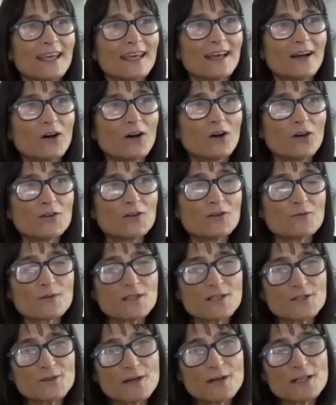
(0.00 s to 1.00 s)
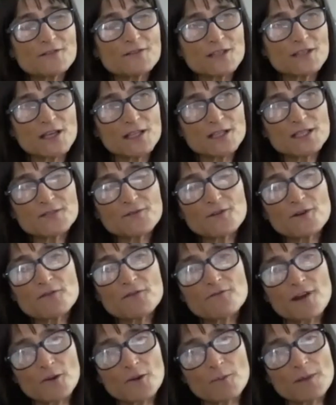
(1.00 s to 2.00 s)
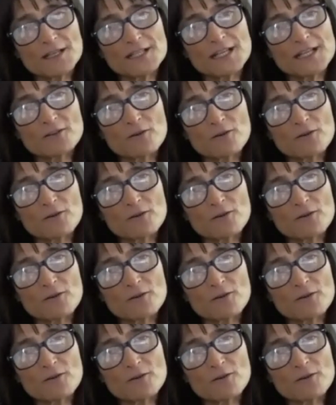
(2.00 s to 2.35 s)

on restorative justice for environmental